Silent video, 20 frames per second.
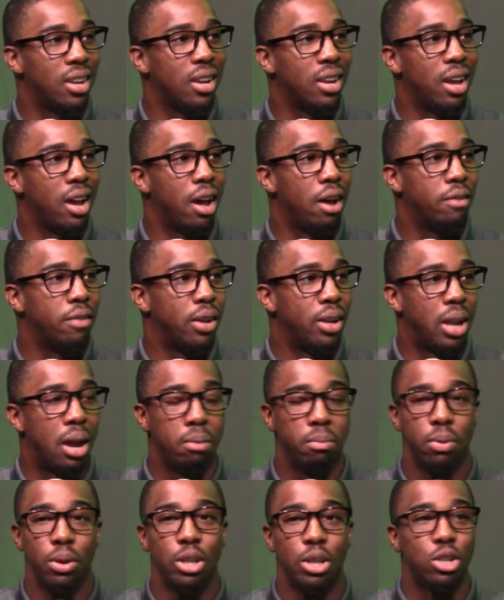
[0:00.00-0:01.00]
in the oven,
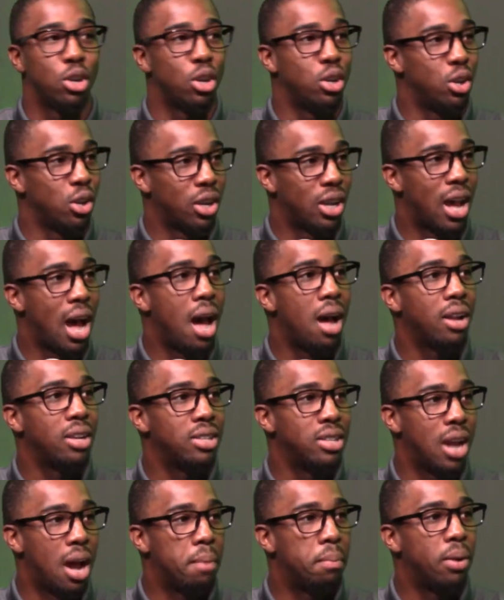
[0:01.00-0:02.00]
I'm pretty sure you're
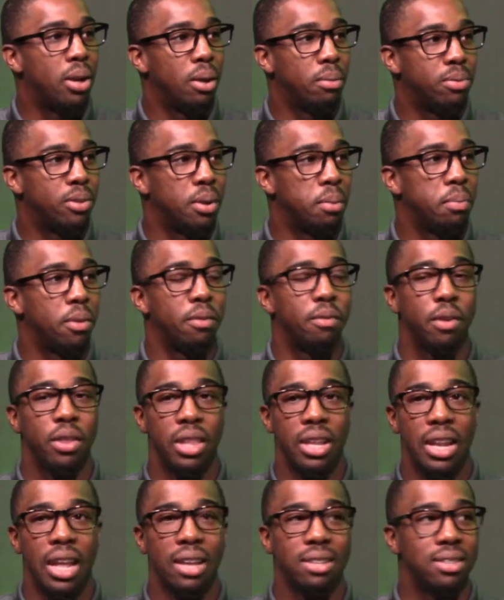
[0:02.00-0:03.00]
chopping up something for the
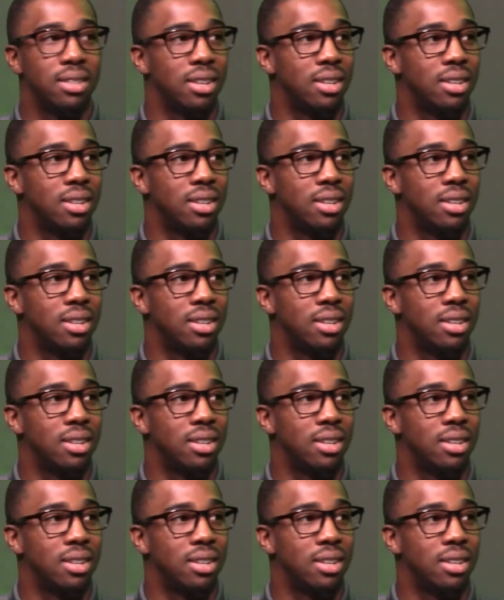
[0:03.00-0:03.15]
next dish.